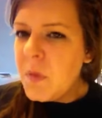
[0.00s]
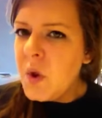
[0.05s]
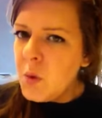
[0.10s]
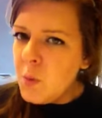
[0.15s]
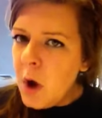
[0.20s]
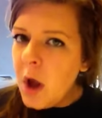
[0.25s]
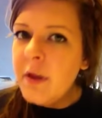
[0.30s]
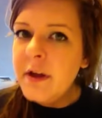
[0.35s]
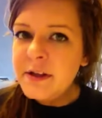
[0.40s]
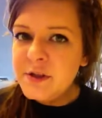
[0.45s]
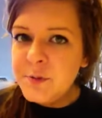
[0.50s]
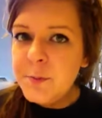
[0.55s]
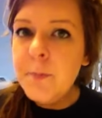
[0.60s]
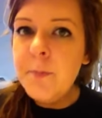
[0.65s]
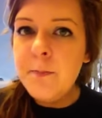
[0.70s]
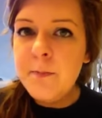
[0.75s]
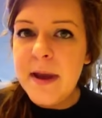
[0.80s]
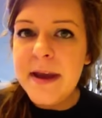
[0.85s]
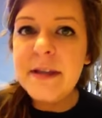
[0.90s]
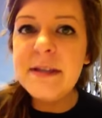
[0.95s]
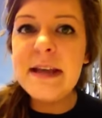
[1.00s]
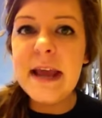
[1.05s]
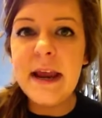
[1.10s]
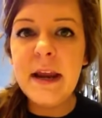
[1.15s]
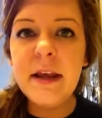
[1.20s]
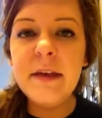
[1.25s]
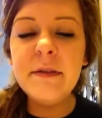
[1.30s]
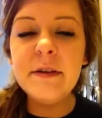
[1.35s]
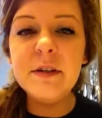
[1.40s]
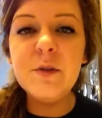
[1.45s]
while it's
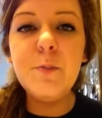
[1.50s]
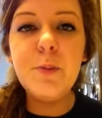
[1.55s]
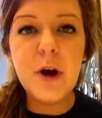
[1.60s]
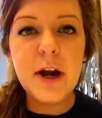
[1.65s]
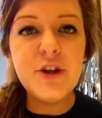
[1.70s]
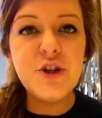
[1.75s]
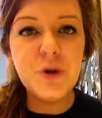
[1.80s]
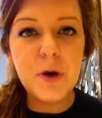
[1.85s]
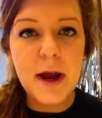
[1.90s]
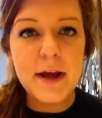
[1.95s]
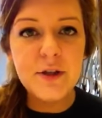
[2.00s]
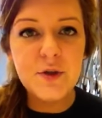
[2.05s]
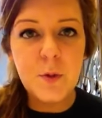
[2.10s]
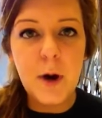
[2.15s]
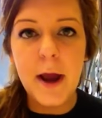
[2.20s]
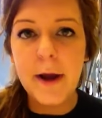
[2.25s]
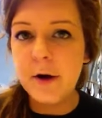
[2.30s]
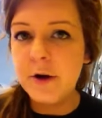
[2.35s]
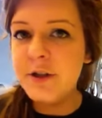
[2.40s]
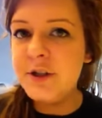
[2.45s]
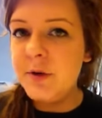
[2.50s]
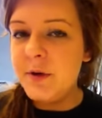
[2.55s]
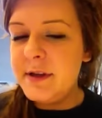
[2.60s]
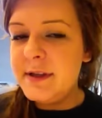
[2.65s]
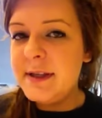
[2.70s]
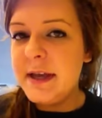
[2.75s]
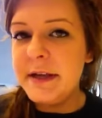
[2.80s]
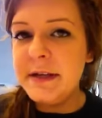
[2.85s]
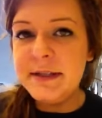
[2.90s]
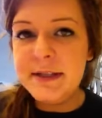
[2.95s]
maintaining this pressurized water, so
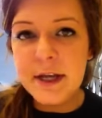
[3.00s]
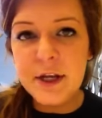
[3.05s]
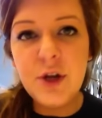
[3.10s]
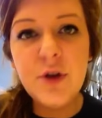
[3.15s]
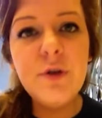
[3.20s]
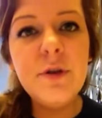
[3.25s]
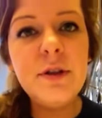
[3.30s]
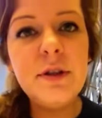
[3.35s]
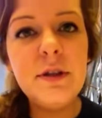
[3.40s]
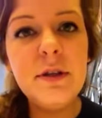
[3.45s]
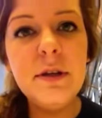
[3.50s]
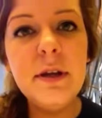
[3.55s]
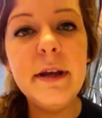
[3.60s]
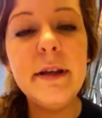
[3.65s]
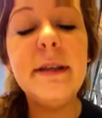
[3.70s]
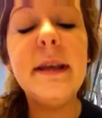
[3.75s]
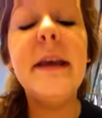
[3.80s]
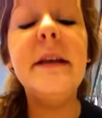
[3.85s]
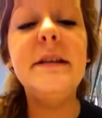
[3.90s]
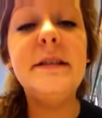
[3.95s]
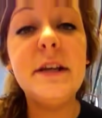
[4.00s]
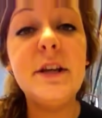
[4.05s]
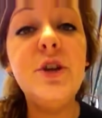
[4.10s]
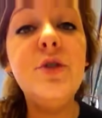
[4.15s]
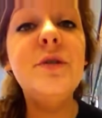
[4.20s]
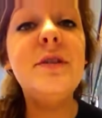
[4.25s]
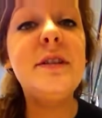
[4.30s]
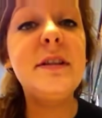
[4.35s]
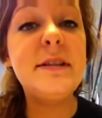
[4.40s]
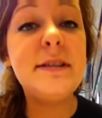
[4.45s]
it
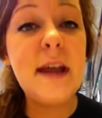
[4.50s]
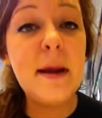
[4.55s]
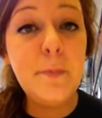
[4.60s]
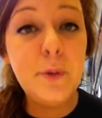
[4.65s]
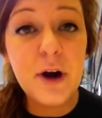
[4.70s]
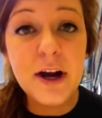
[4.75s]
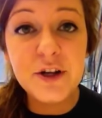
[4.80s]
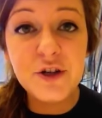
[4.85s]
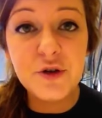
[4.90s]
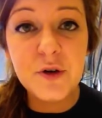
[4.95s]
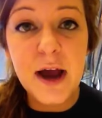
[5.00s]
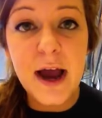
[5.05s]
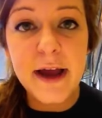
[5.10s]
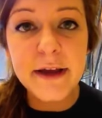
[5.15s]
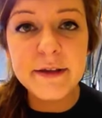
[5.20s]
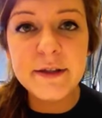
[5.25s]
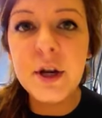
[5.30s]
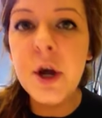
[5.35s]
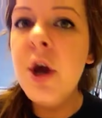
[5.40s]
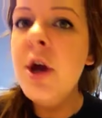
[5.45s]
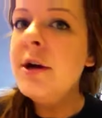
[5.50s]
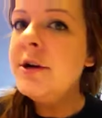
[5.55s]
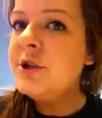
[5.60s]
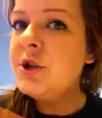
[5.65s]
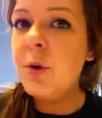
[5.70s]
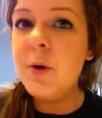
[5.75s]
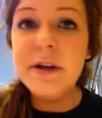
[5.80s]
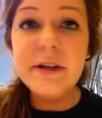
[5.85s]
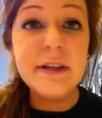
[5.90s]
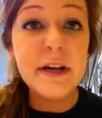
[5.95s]
continues to stay pressurized
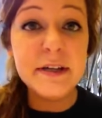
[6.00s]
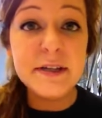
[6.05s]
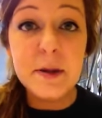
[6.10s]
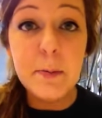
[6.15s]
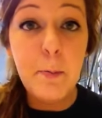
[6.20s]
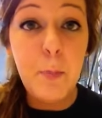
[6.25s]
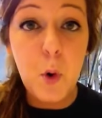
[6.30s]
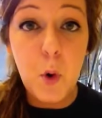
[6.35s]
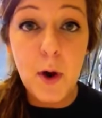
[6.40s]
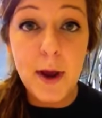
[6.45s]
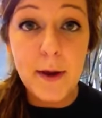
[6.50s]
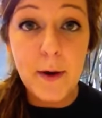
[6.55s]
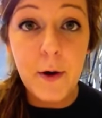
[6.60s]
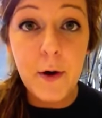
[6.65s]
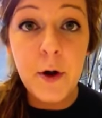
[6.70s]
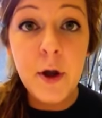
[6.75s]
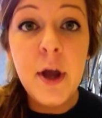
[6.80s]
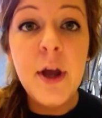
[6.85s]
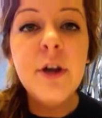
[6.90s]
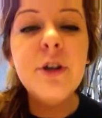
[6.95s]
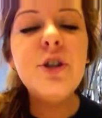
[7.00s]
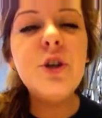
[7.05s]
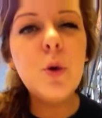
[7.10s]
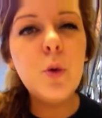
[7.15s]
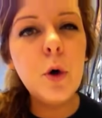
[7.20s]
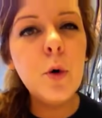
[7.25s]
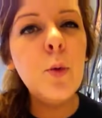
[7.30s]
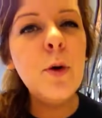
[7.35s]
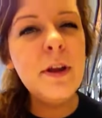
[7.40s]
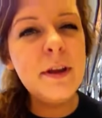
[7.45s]
so it doesn't boil. So
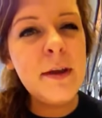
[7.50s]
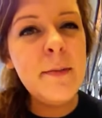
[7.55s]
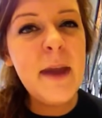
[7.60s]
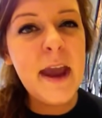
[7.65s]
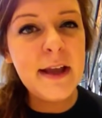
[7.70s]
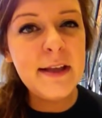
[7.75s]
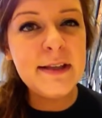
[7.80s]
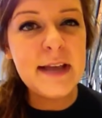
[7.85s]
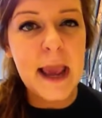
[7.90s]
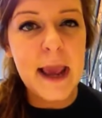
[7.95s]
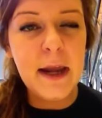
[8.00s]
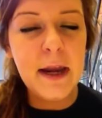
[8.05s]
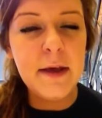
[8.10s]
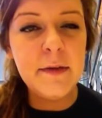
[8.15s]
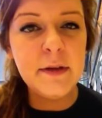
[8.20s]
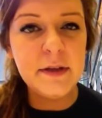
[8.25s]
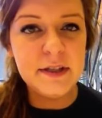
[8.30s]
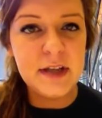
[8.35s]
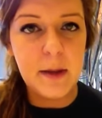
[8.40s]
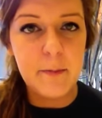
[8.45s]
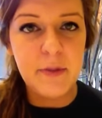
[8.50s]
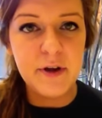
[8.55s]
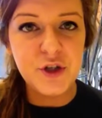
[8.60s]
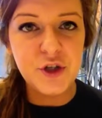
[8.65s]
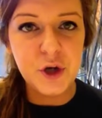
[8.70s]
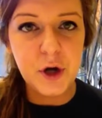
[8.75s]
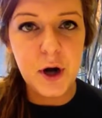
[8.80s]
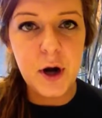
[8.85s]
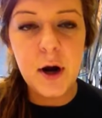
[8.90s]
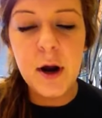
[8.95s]
we're really maintaining the
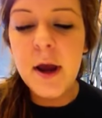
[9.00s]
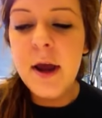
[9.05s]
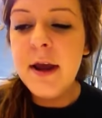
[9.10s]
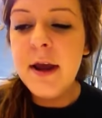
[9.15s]
temperature,